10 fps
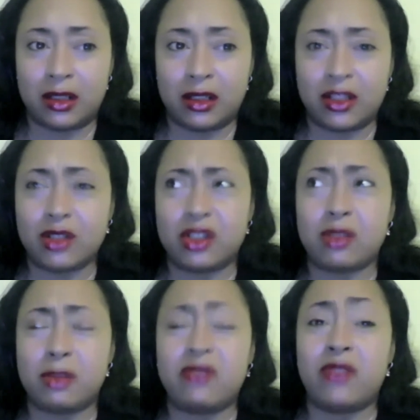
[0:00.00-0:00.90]
It should just
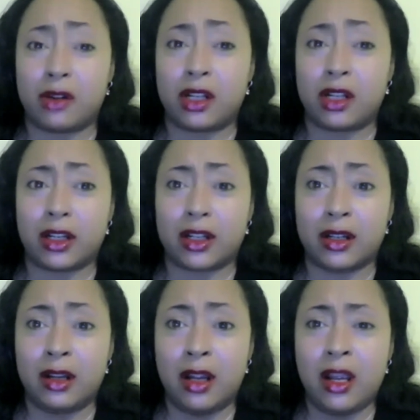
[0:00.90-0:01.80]
be very clear.
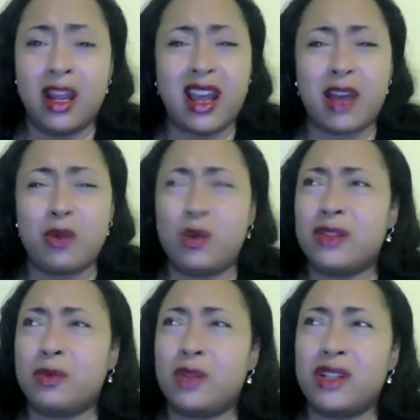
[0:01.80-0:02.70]
And what,
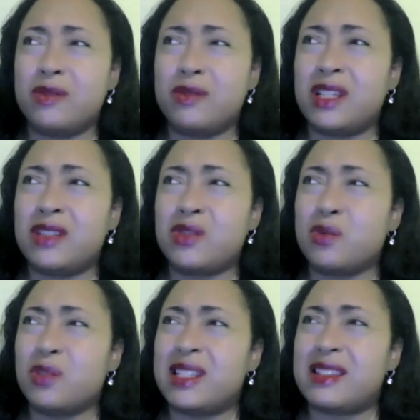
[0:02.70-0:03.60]
what do you need to
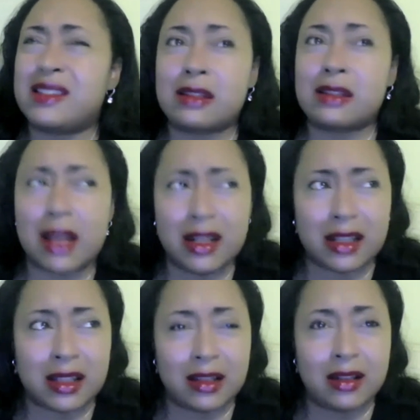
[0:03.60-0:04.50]
really study?